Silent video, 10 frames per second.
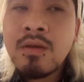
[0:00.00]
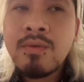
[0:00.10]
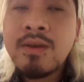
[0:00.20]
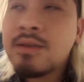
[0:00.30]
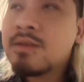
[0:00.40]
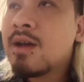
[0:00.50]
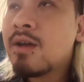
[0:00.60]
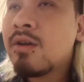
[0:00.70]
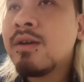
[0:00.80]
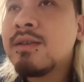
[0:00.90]
Racist
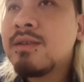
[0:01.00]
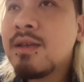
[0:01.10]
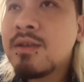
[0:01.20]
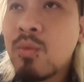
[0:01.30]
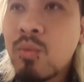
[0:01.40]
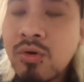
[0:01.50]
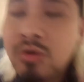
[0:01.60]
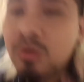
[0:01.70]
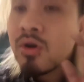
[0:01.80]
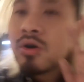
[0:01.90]
got on and says,
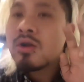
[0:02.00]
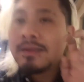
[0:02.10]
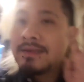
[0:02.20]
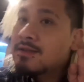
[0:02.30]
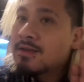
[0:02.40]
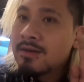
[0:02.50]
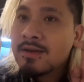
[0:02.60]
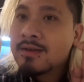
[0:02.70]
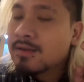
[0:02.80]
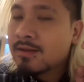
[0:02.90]
"We're all leeching
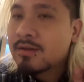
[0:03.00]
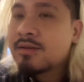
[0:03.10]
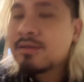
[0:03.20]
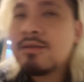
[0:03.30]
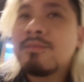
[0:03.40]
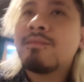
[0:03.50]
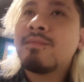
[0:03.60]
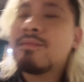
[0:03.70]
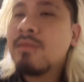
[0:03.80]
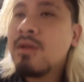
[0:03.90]
into this."
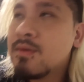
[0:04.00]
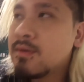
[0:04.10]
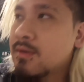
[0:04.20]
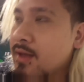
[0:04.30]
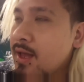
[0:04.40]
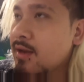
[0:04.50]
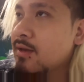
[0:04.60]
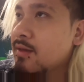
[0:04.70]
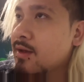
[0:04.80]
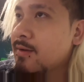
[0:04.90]
It was a
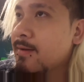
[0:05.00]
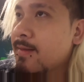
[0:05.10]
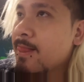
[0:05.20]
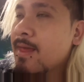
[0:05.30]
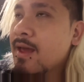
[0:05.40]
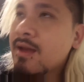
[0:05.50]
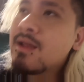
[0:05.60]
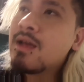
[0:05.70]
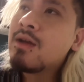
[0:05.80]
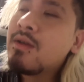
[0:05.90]
lady then, and
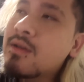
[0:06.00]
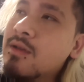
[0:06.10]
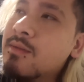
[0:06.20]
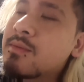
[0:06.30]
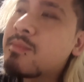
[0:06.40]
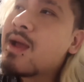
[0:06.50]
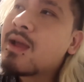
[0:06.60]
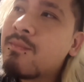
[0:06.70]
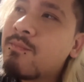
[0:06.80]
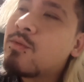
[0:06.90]
now it comes
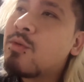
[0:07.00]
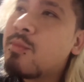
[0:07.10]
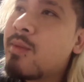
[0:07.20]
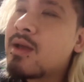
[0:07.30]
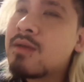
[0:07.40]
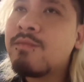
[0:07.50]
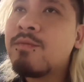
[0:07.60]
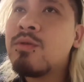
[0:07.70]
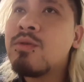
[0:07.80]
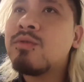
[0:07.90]
back and forth,
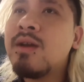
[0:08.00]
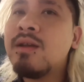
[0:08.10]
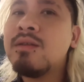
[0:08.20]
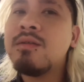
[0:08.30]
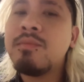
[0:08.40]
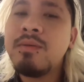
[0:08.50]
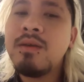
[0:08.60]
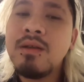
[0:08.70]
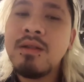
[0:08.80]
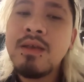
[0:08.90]
trying to
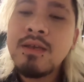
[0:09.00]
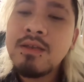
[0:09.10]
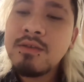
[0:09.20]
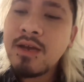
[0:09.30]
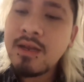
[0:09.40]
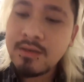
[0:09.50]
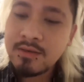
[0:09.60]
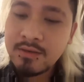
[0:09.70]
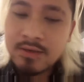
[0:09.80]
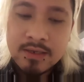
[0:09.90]
appeal, trying to
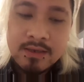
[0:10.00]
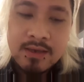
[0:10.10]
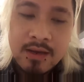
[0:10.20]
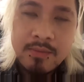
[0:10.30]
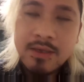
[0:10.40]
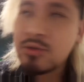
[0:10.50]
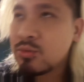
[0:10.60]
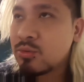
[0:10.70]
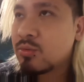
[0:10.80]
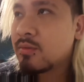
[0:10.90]
get me
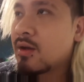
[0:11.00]
to